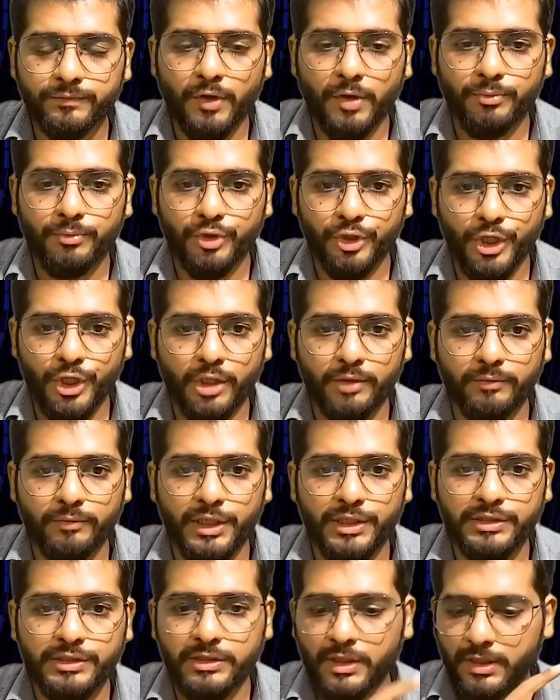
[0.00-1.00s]
From today
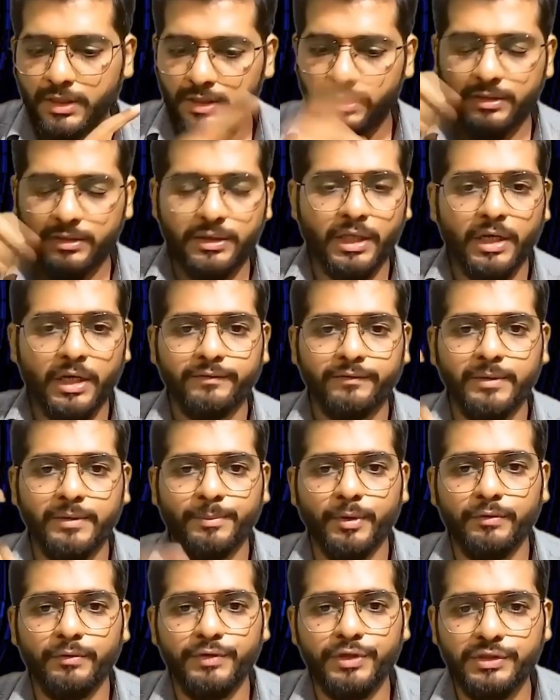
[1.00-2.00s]
onwards, none of the
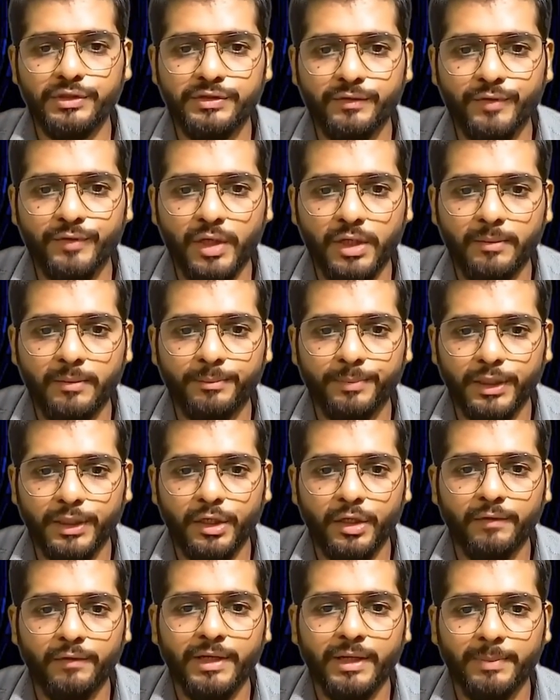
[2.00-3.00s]
provisions of the
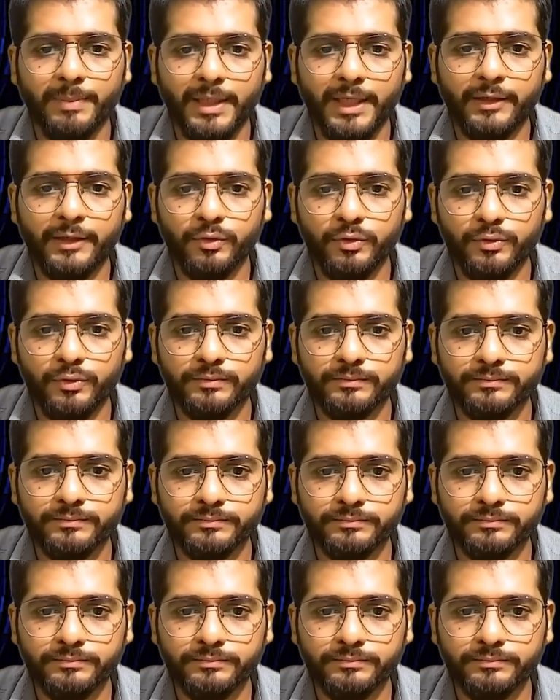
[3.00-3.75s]
company law will apply to you.